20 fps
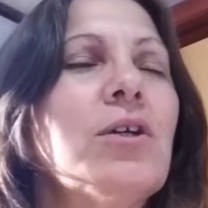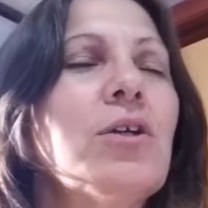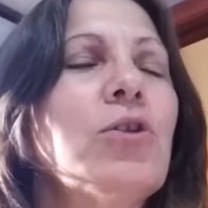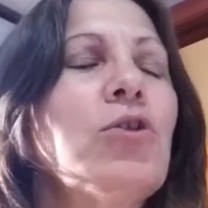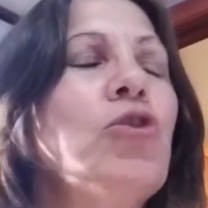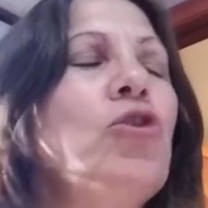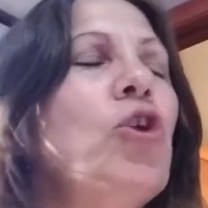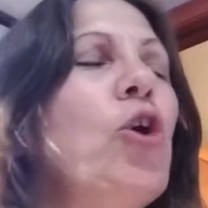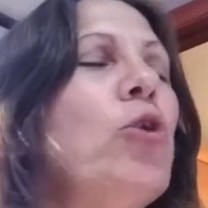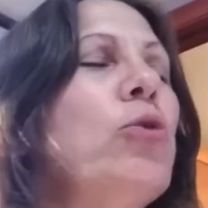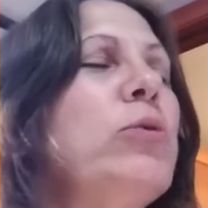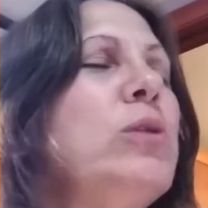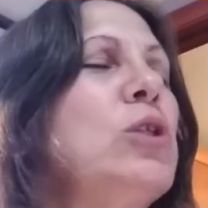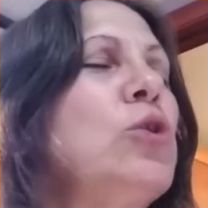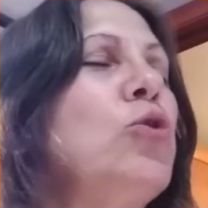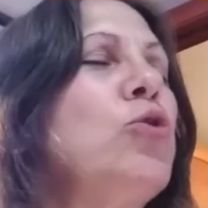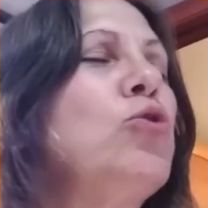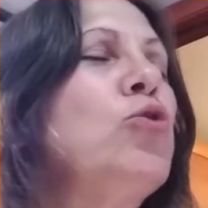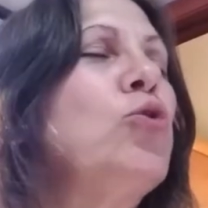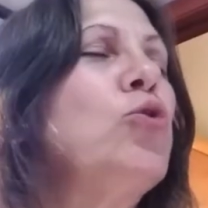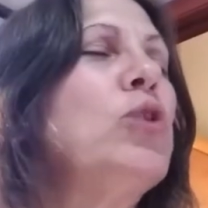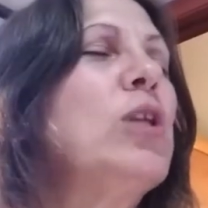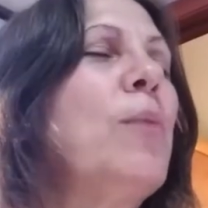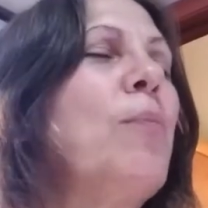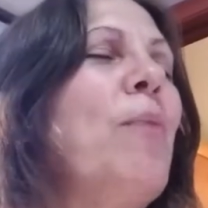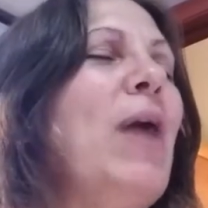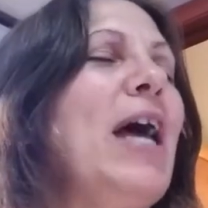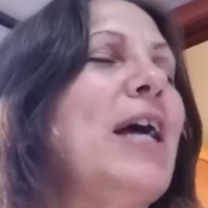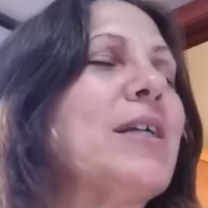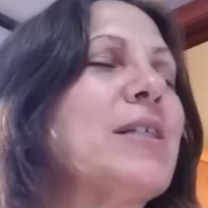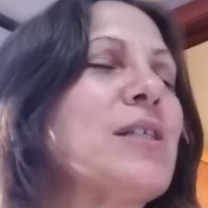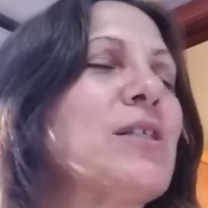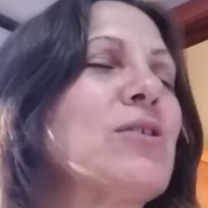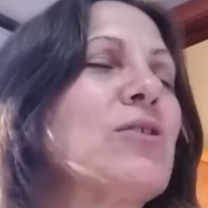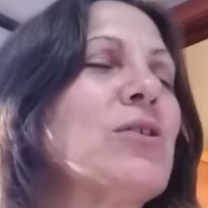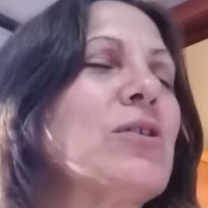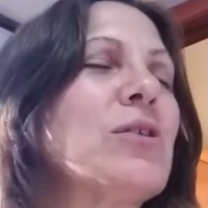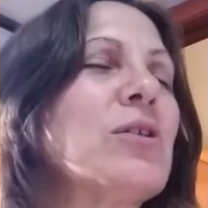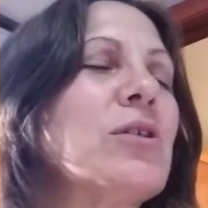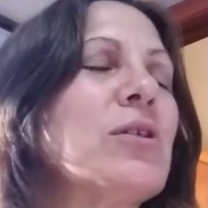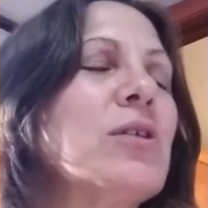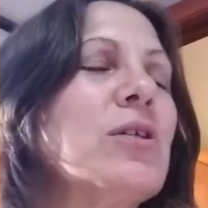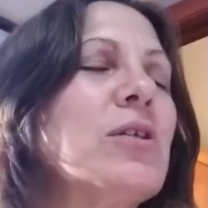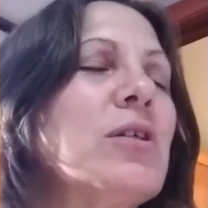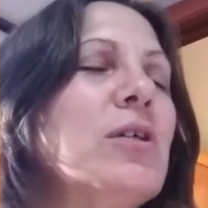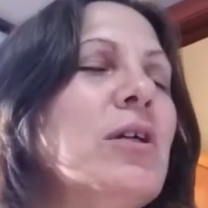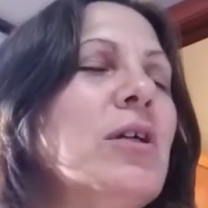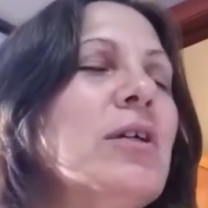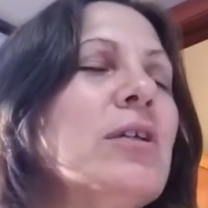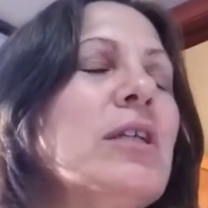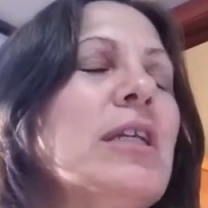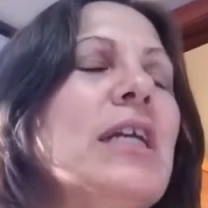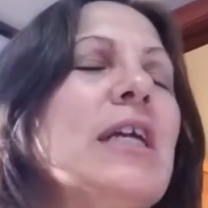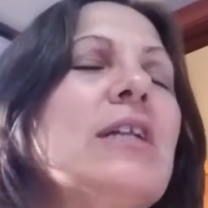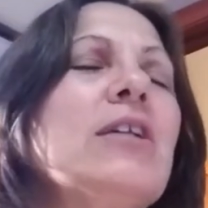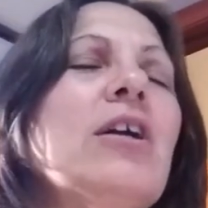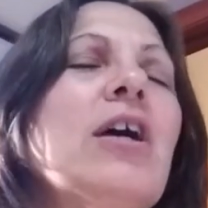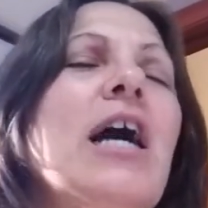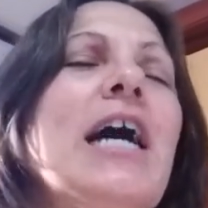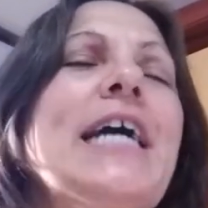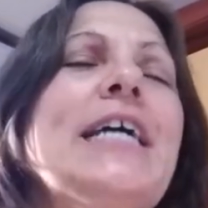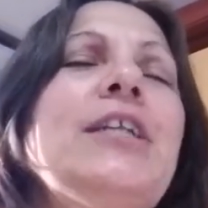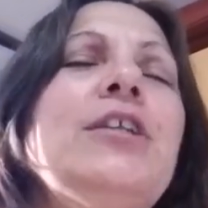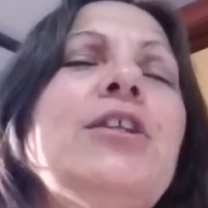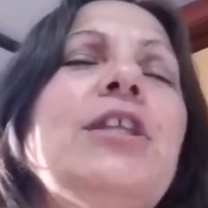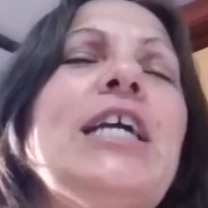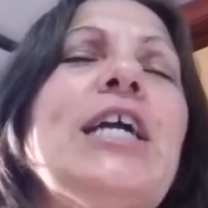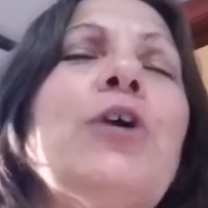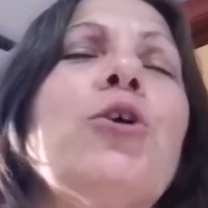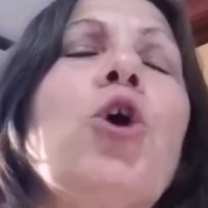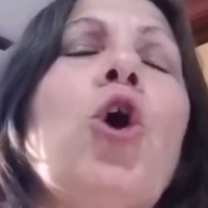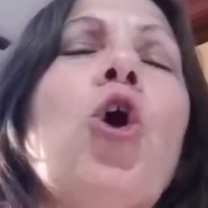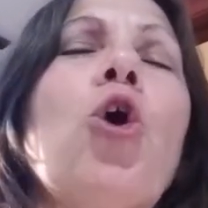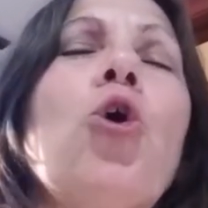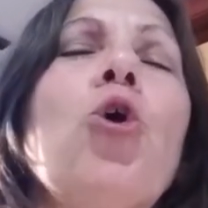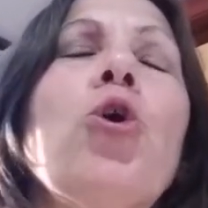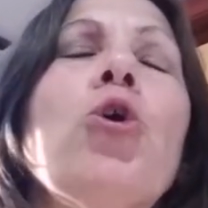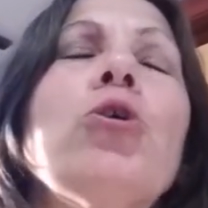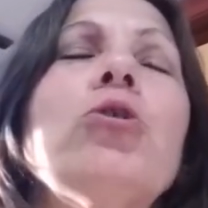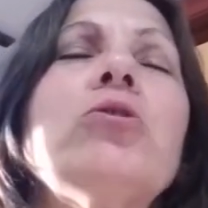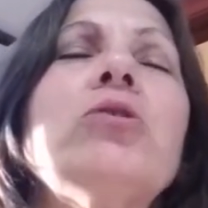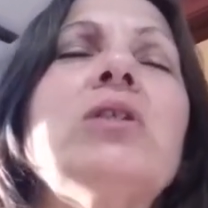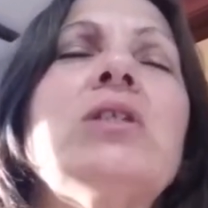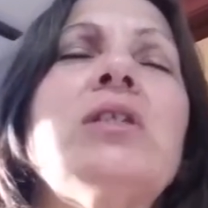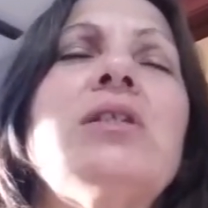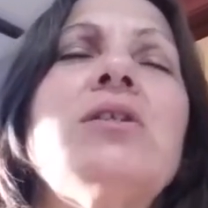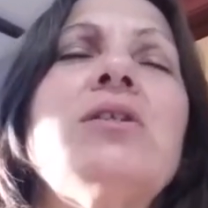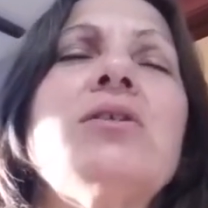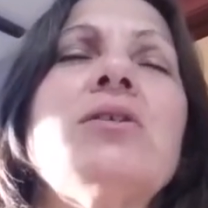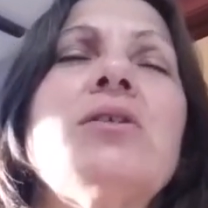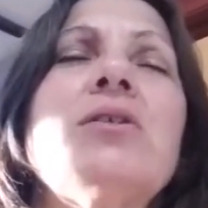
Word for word: Those who do the best can guide their herds,